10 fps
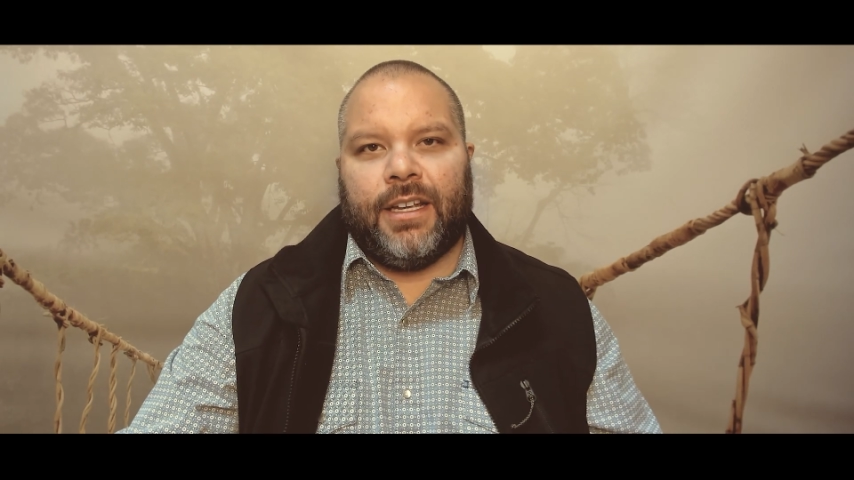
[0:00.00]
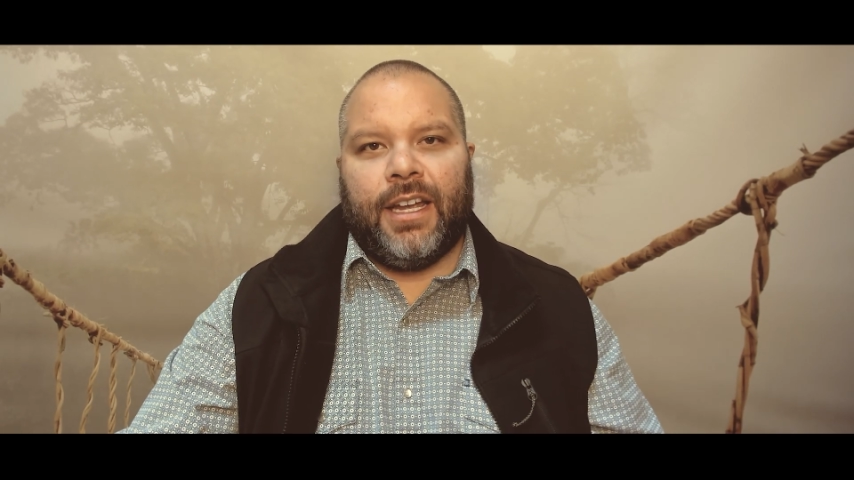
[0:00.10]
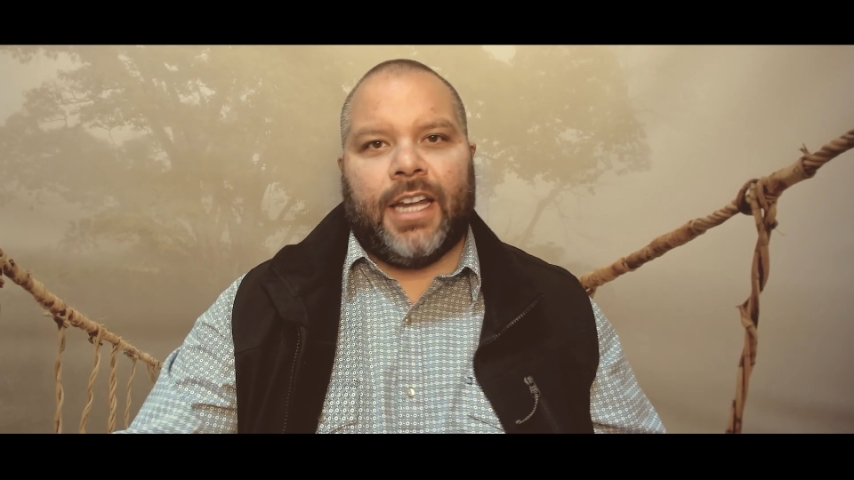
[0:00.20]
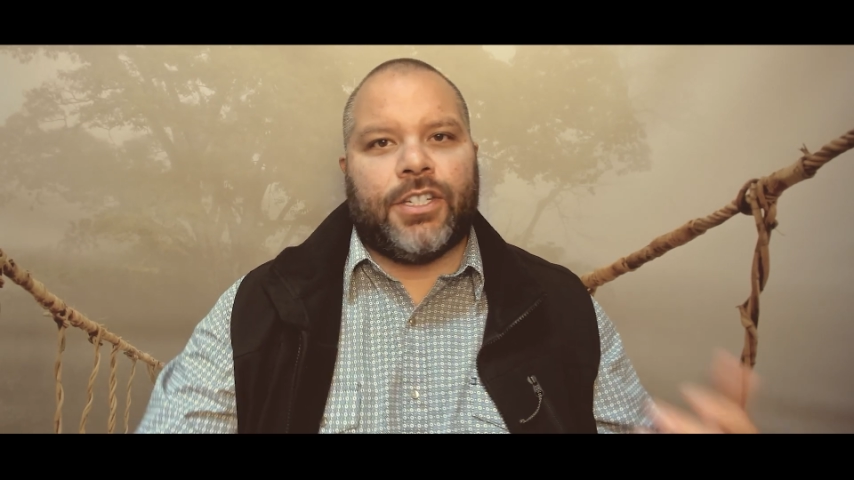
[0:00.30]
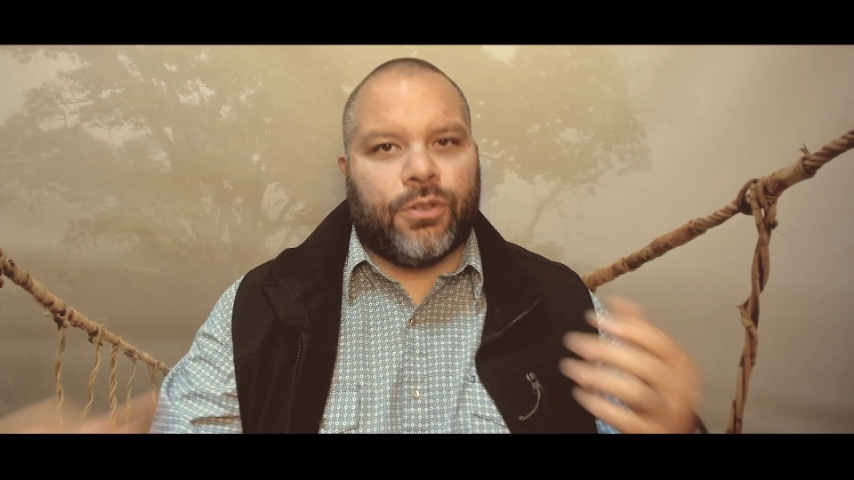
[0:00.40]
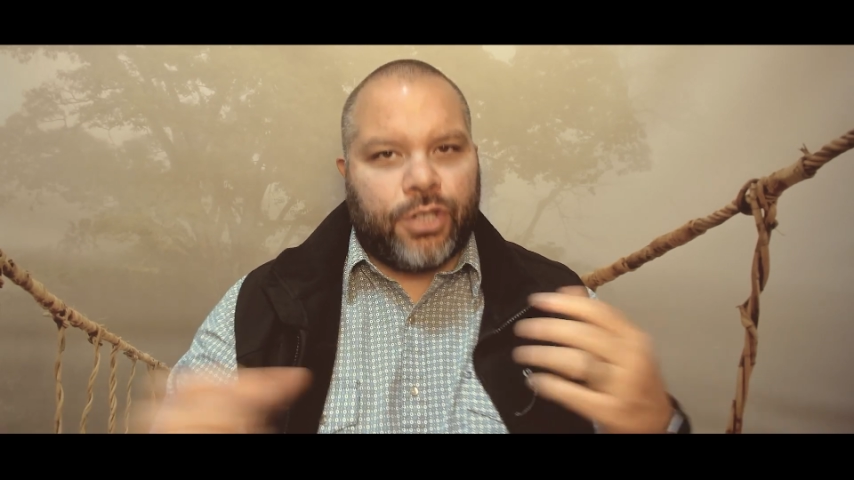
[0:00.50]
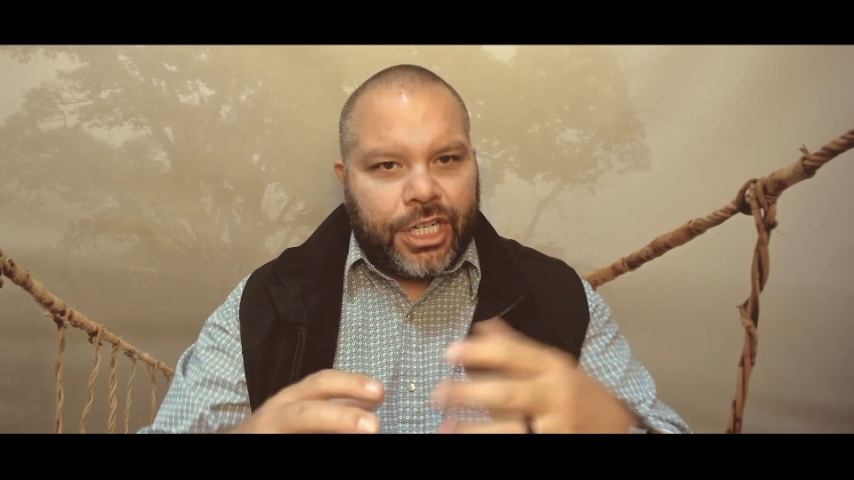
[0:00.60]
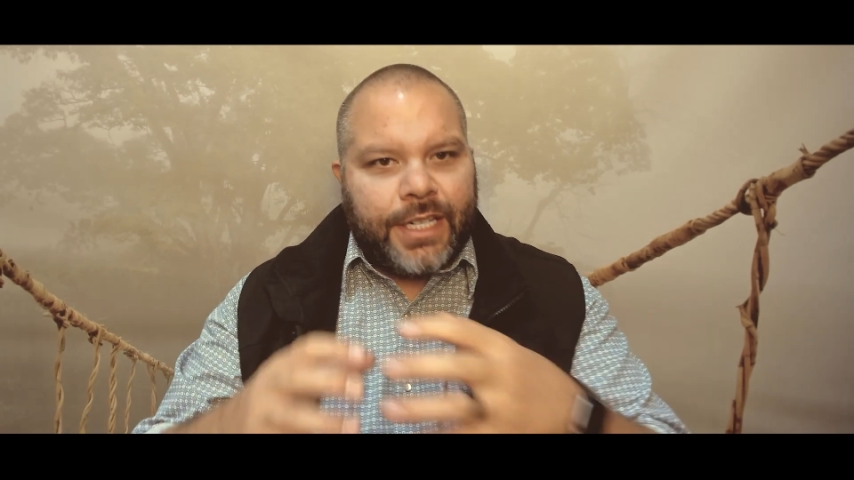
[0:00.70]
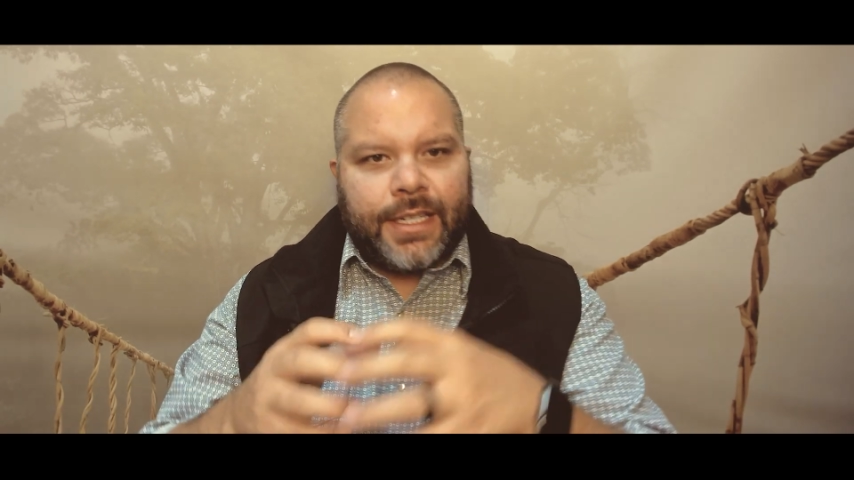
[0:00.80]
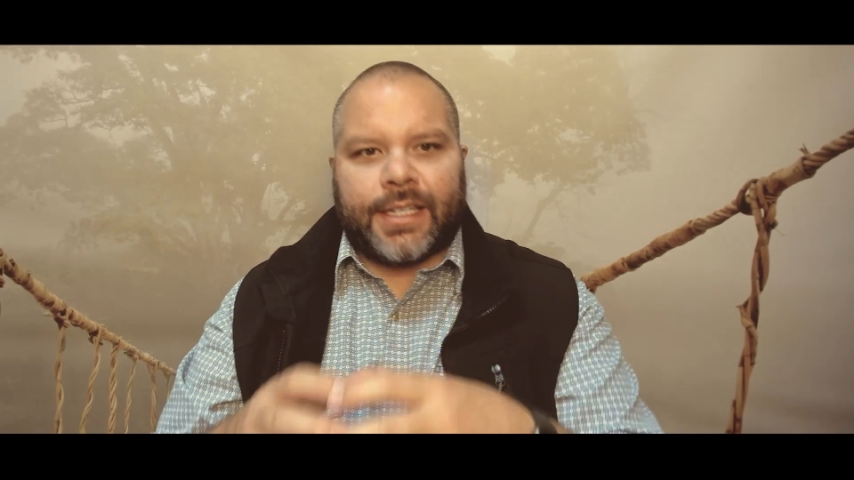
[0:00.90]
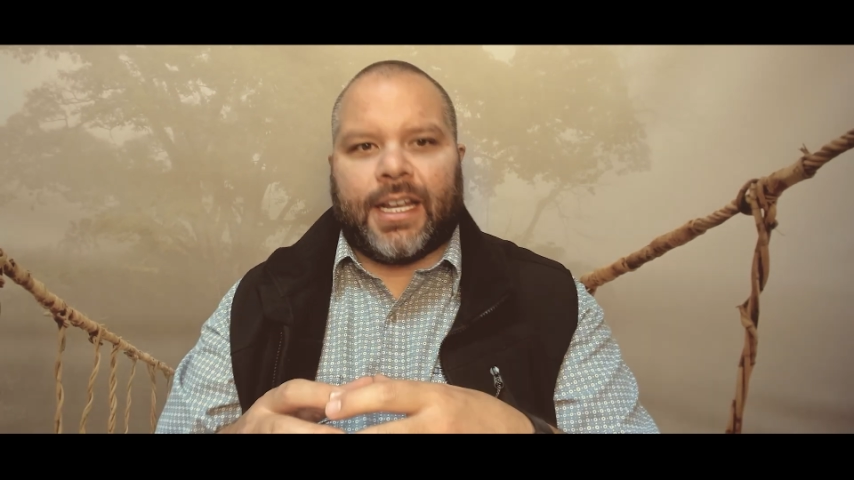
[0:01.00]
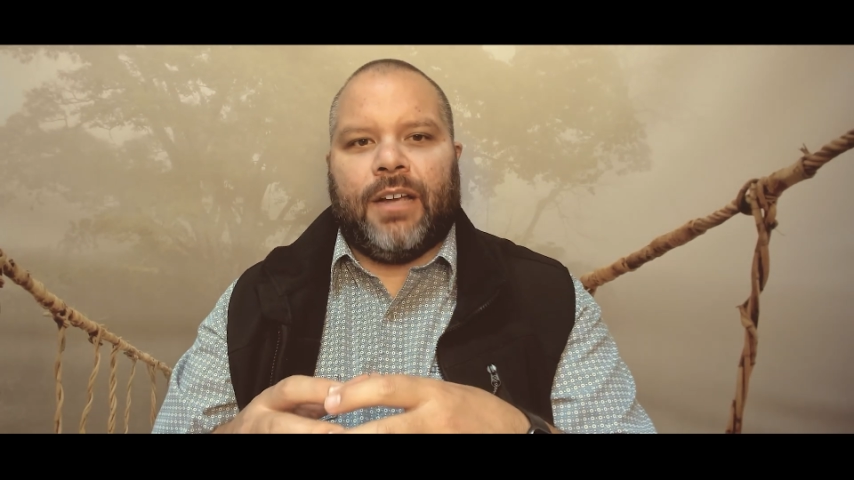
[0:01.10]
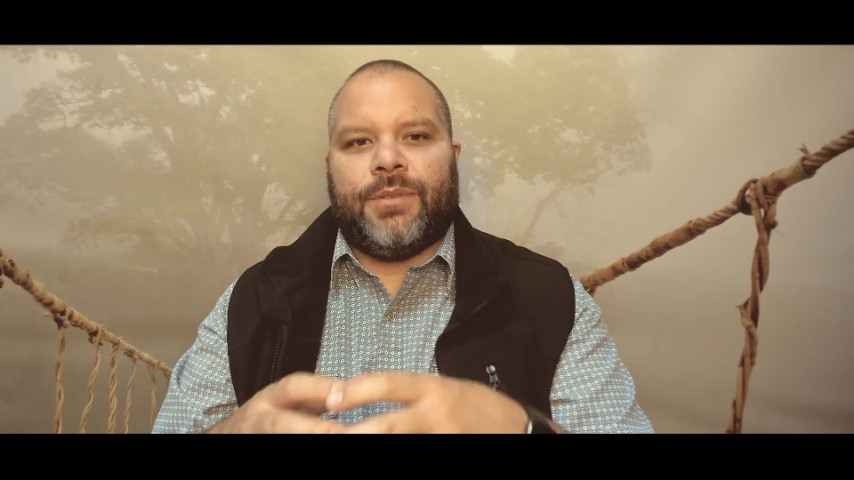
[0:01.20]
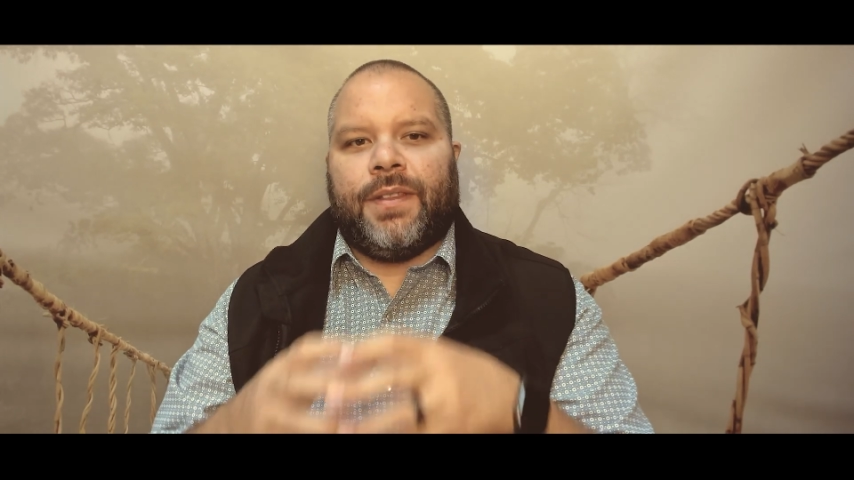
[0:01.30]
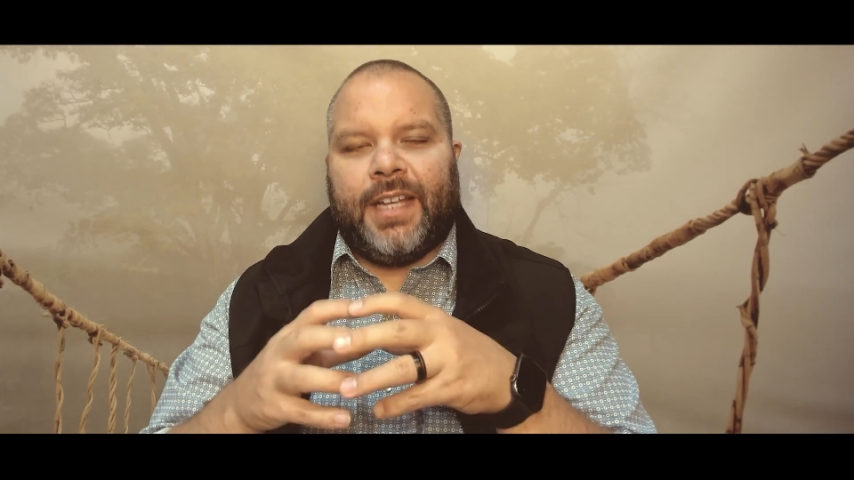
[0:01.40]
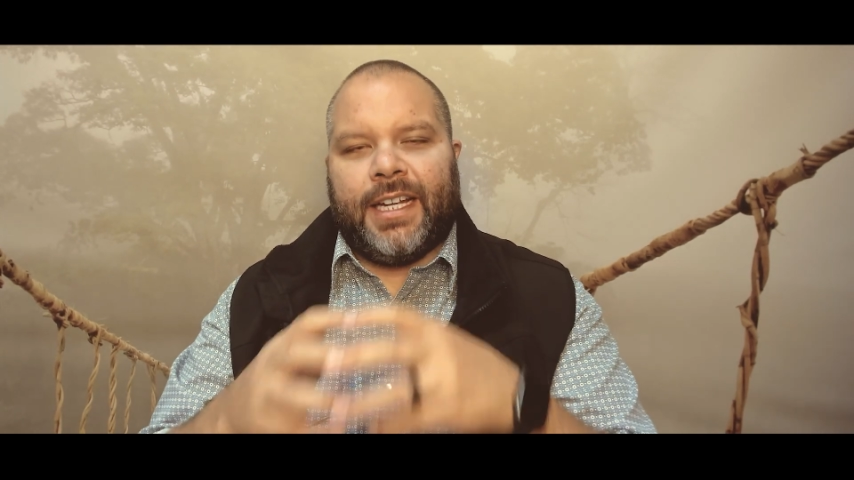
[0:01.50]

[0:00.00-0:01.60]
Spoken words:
And so Jesus comes at the